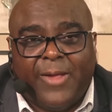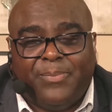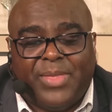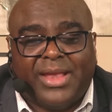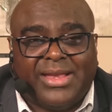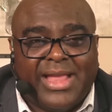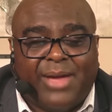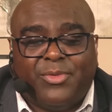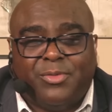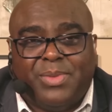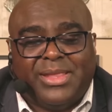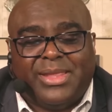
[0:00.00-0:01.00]
that that
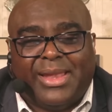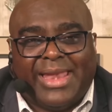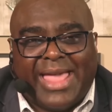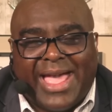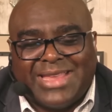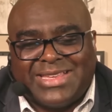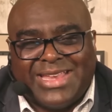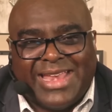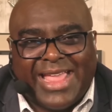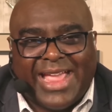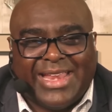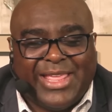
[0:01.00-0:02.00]
would be the last
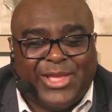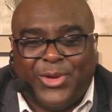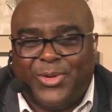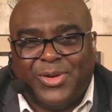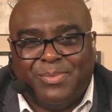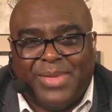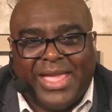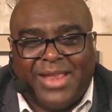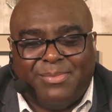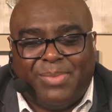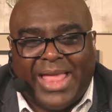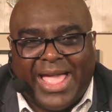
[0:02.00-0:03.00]
night he go to
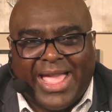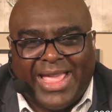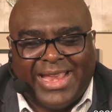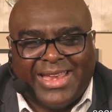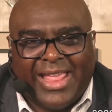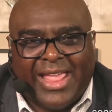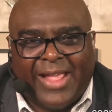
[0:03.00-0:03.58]
bed blind.